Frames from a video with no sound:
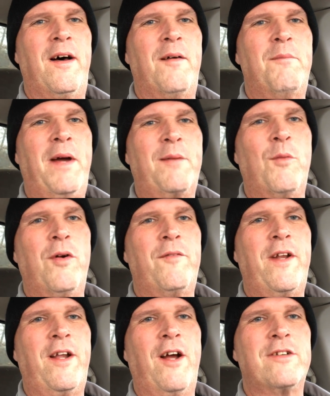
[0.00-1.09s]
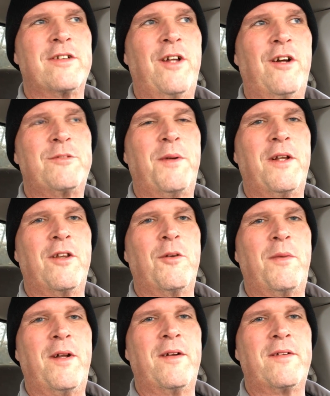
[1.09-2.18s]
make more videos. I know it's been a little
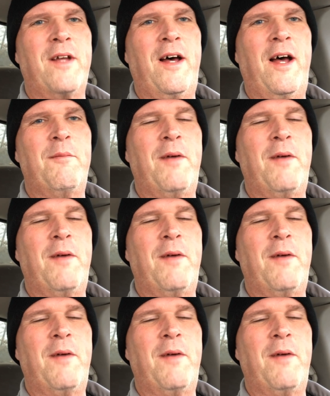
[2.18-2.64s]
bit of time.